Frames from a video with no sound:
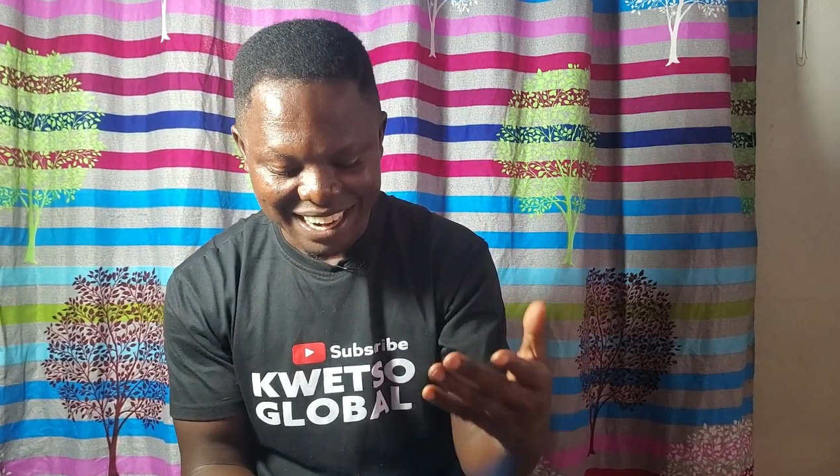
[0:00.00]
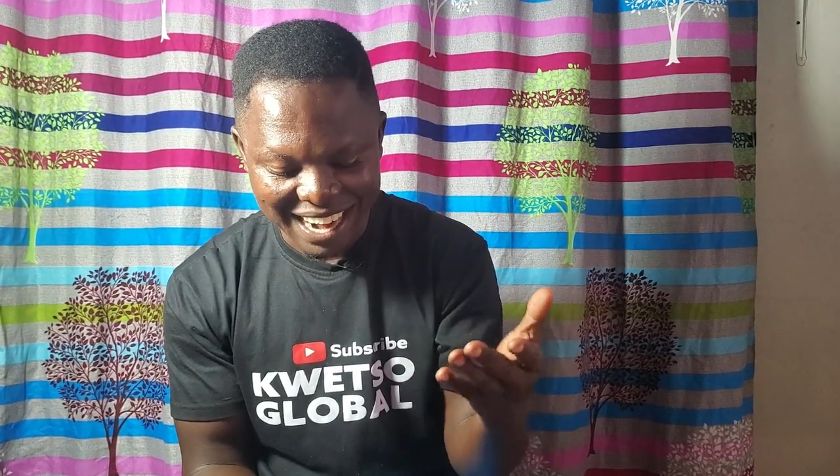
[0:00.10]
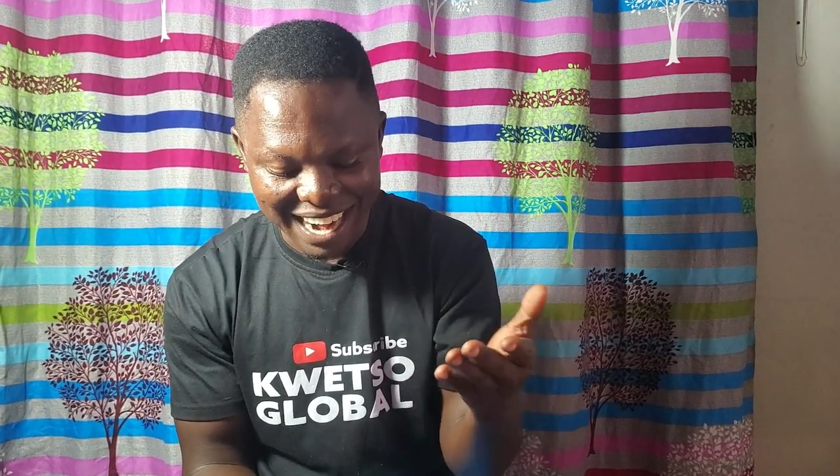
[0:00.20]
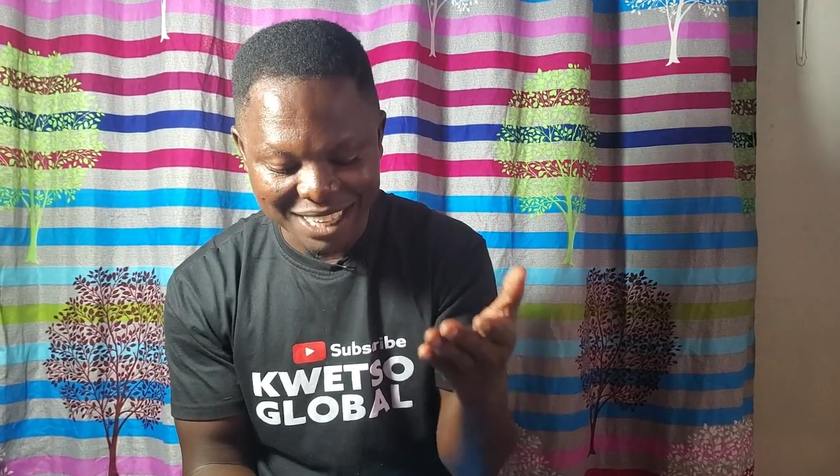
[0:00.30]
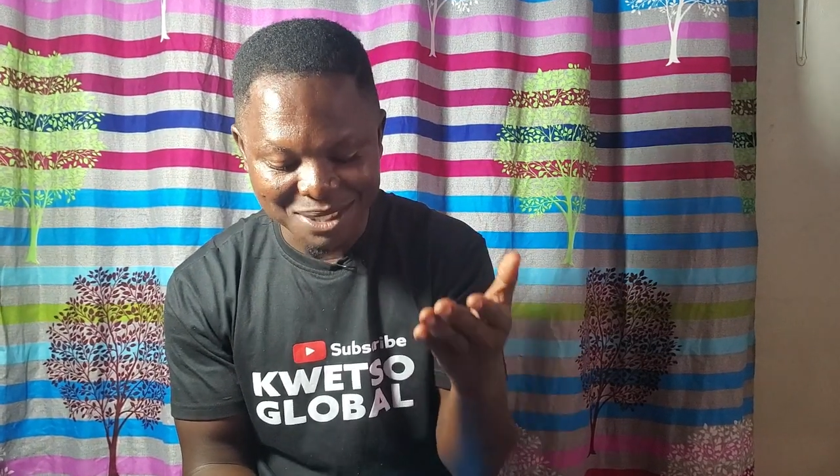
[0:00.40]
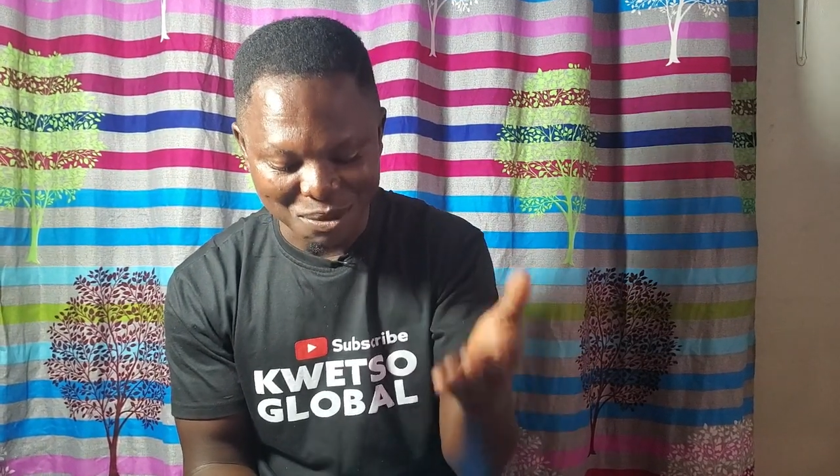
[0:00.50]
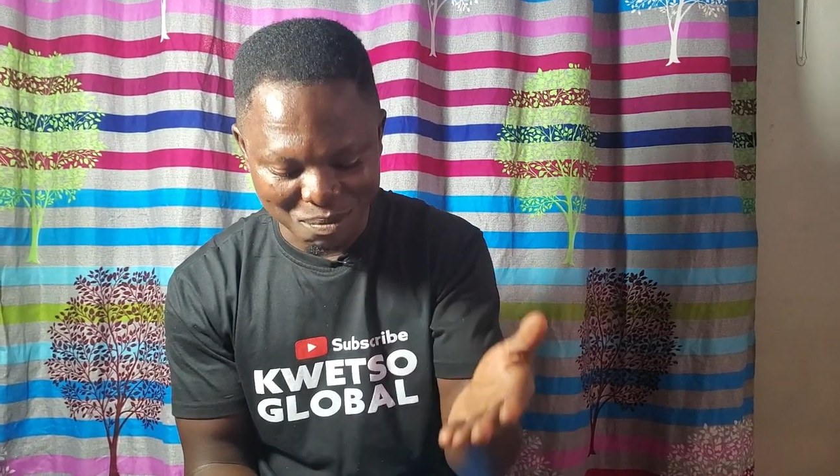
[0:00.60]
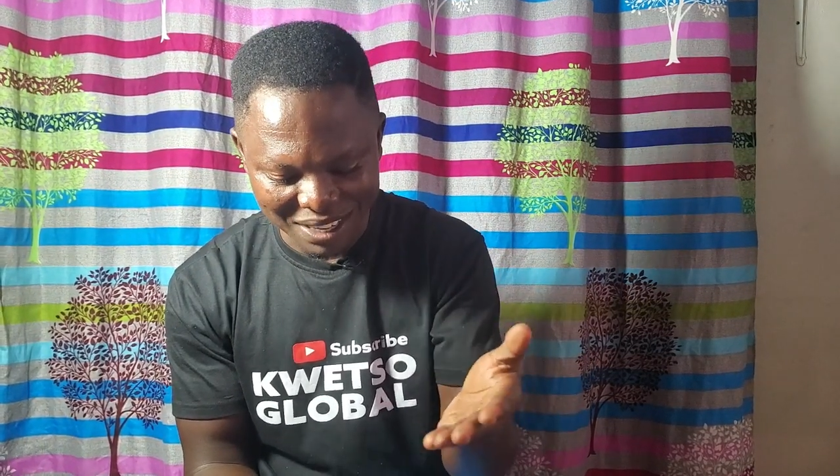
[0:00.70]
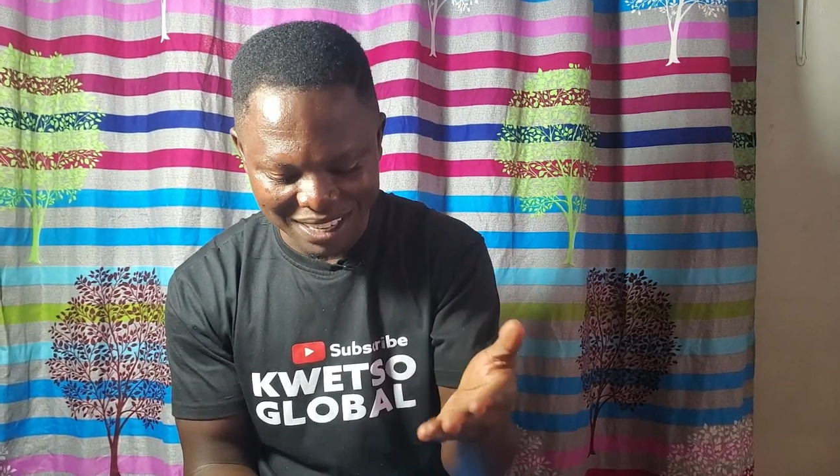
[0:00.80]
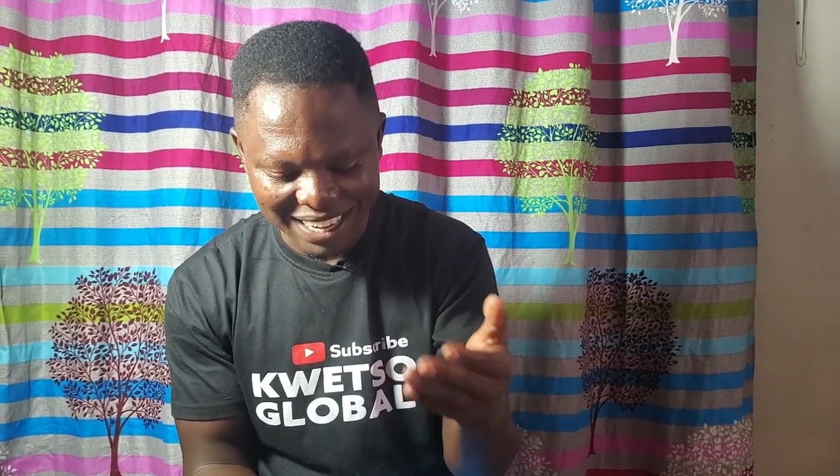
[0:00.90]
lie to
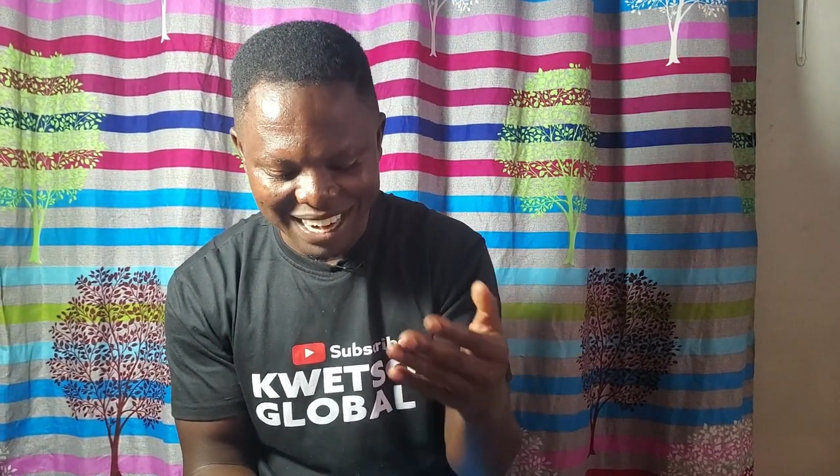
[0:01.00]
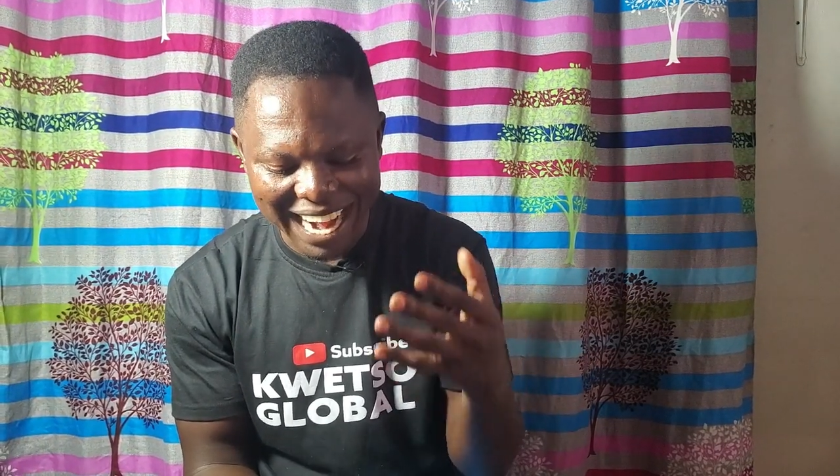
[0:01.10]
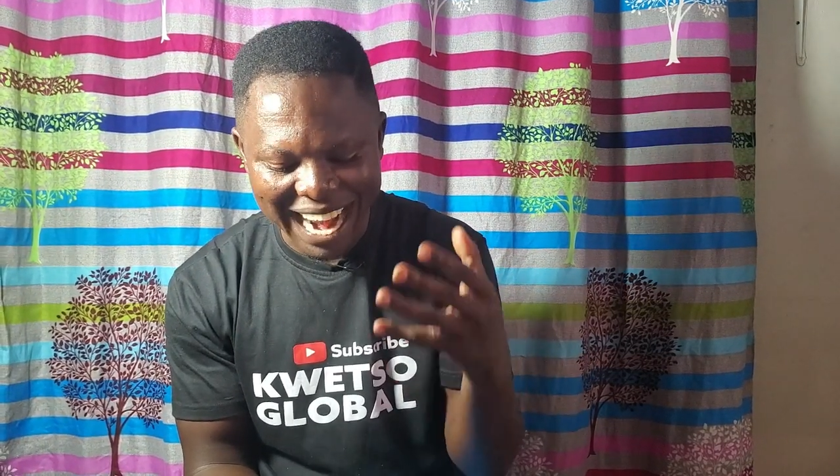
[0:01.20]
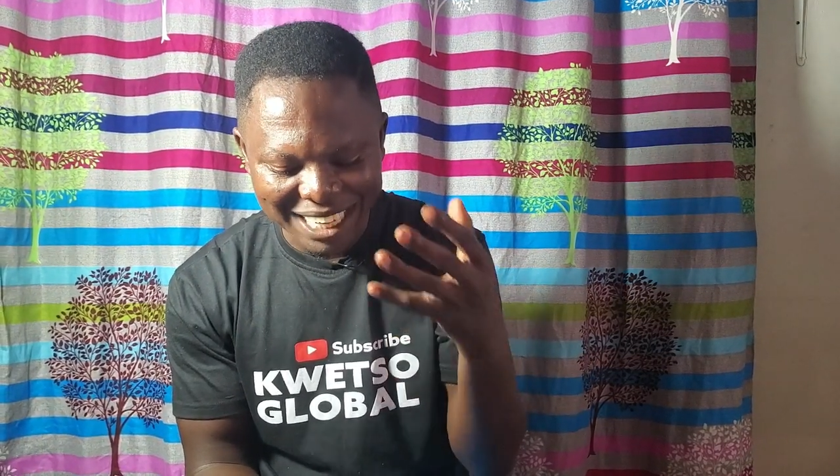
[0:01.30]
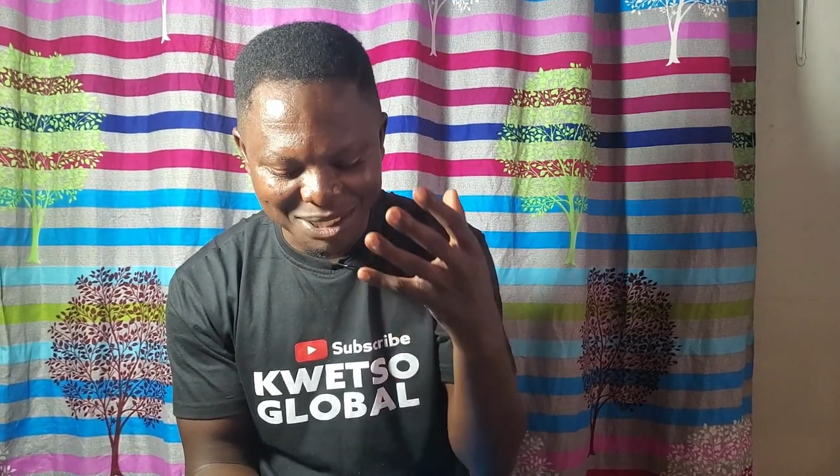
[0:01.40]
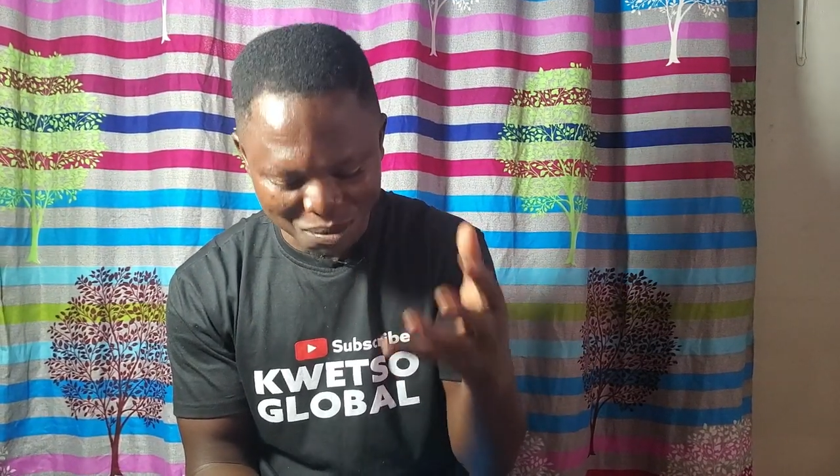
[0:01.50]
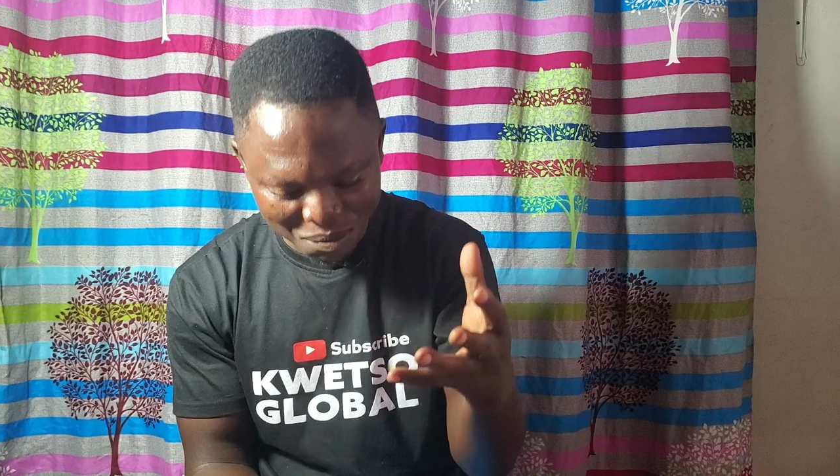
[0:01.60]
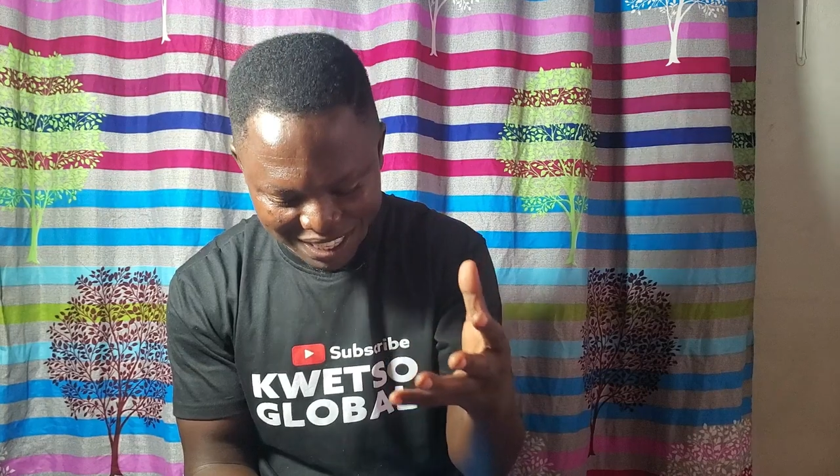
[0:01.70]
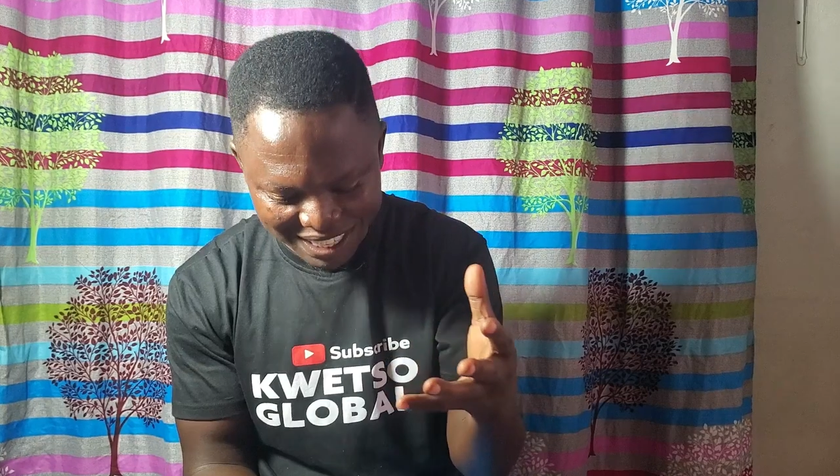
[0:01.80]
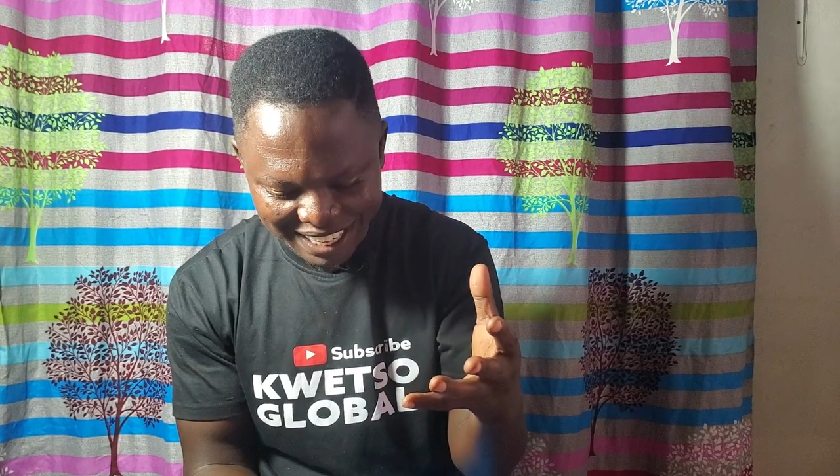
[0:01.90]
me. Lie to
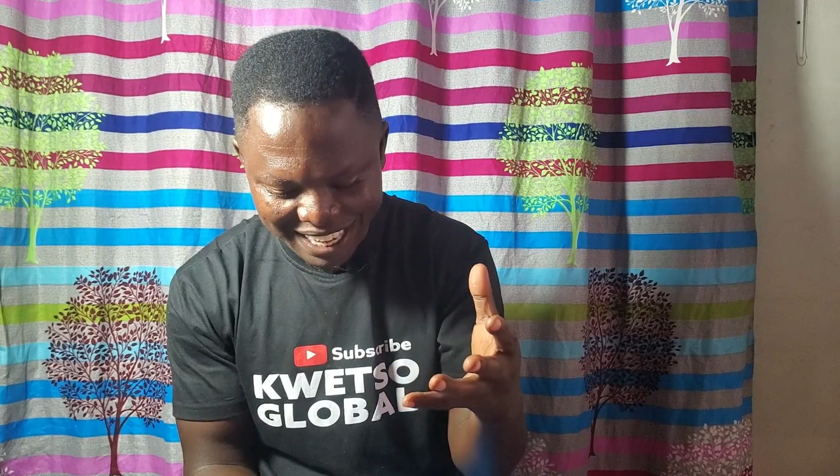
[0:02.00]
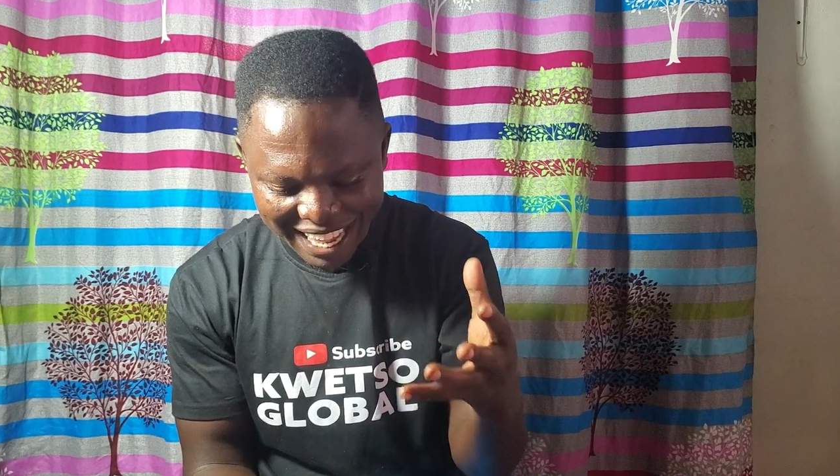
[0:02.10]
me.